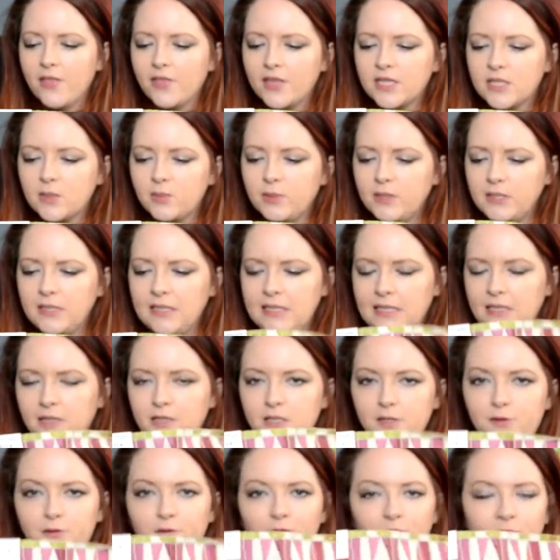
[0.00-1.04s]
This one
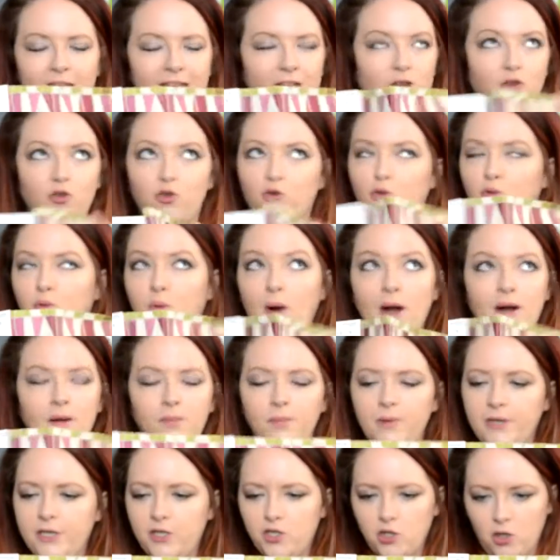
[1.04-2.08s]
here is
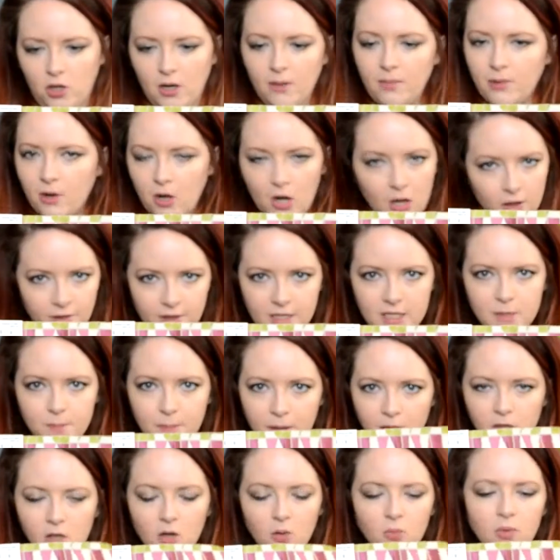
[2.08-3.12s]
incredibly durable. This
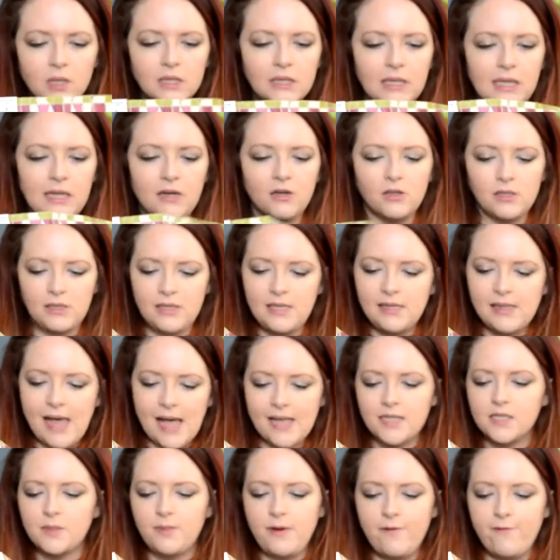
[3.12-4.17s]
pillow will literally
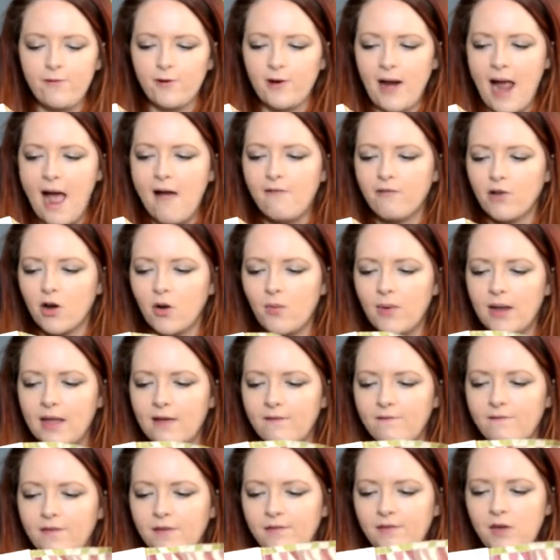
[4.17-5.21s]
last me forever. We
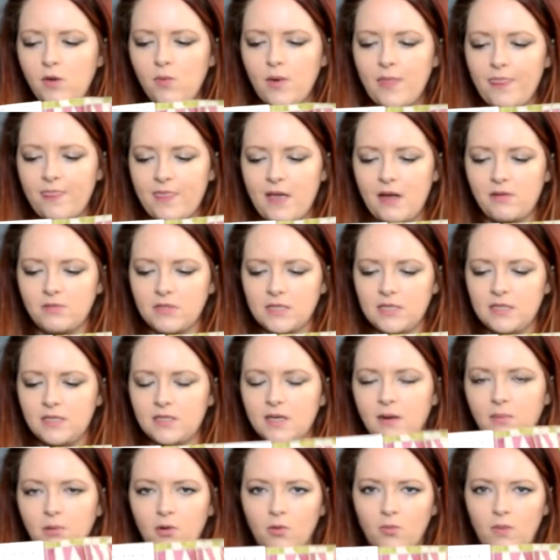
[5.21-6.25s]
get 51,000
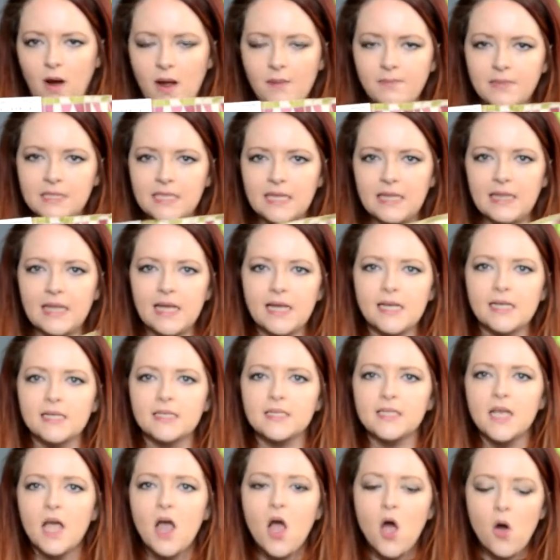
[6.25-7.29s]
double rubs in
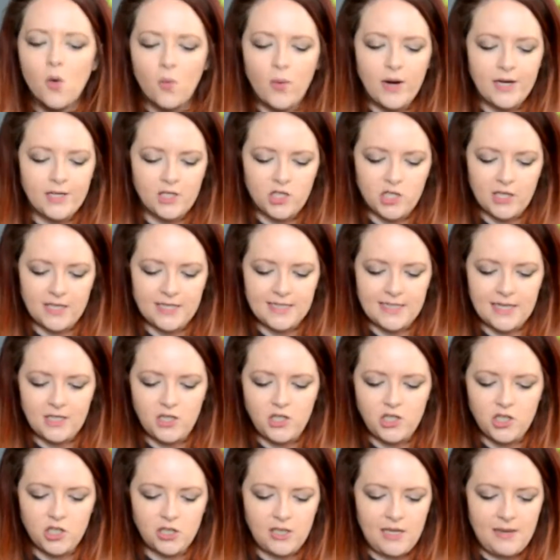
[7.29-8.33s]
this, which
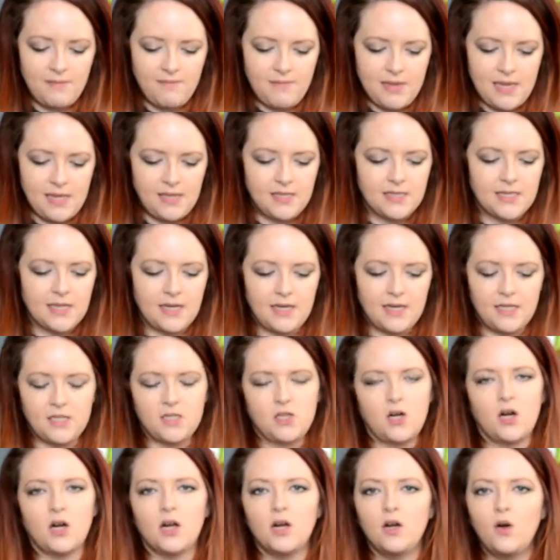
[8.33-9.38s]
essentially means that
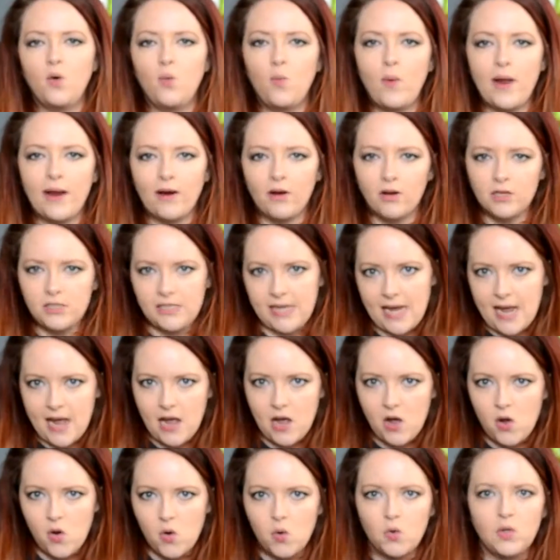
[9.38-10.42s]
it's not going to wear
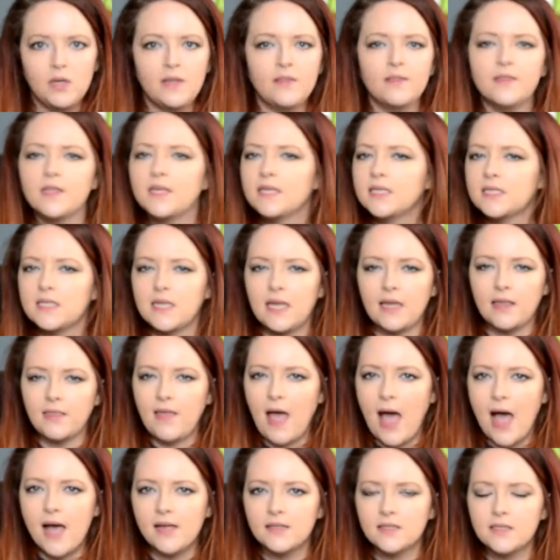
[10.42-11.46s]
down and things like
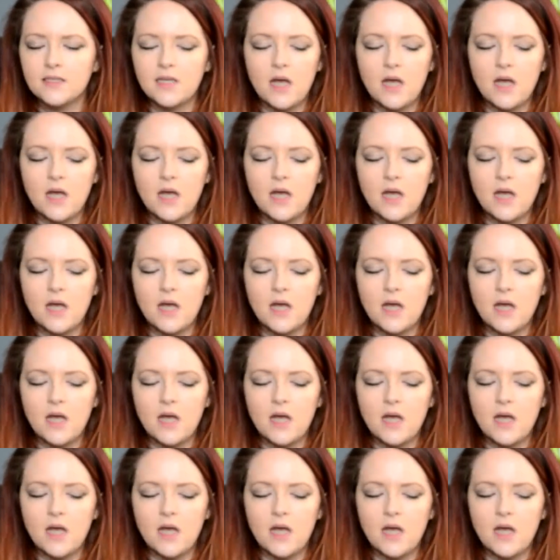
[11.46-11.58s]
that.